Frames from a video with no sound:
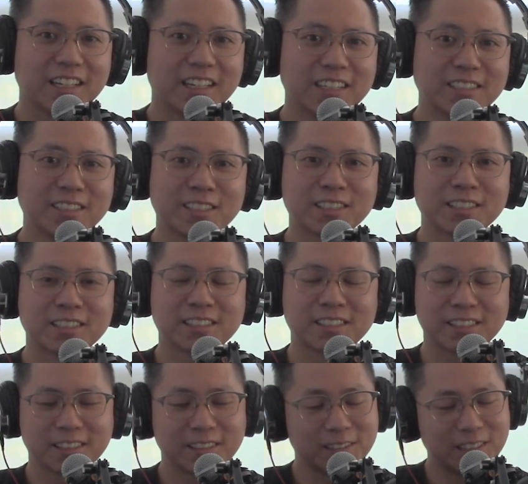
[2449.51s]

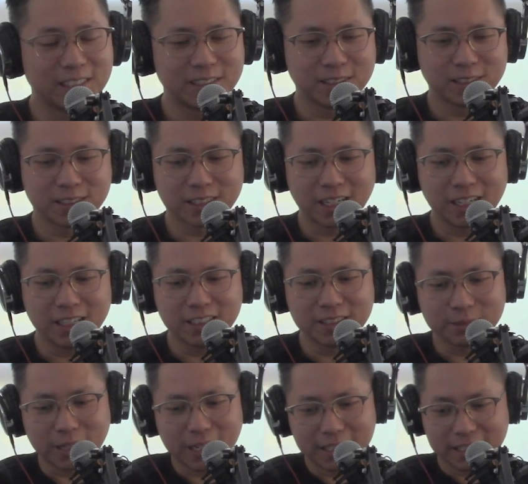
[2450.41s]
It's
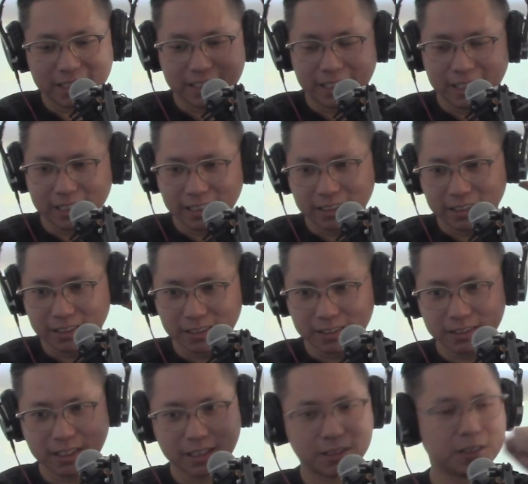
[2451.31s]
scary, man, and I
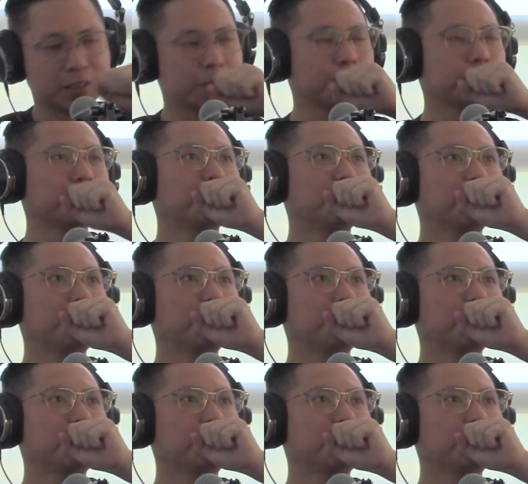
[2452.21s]
think that